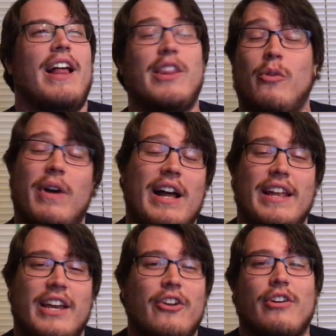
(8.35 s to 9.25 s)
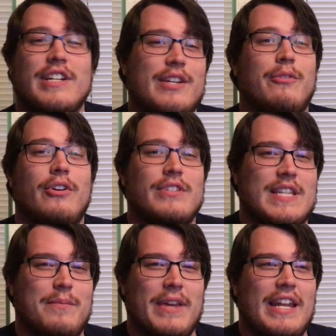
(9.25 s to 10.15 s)
A little while ago, Crunchyroll
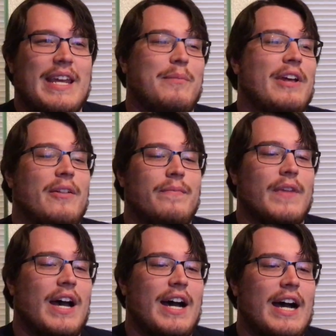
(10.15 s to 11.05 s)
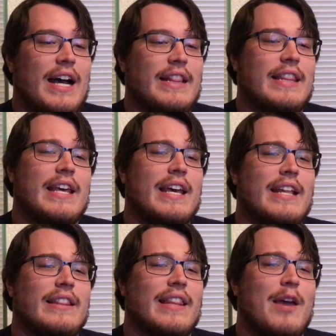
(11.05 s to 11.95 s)
sent me an email
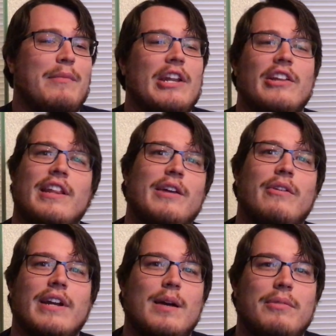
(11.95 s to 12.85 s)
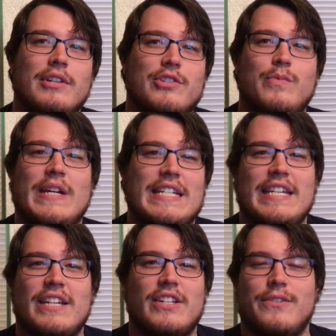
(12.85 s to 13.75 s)
that let me know that there were a couple of sweet
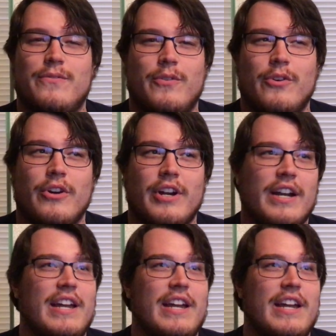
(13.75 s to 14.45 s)
deals for,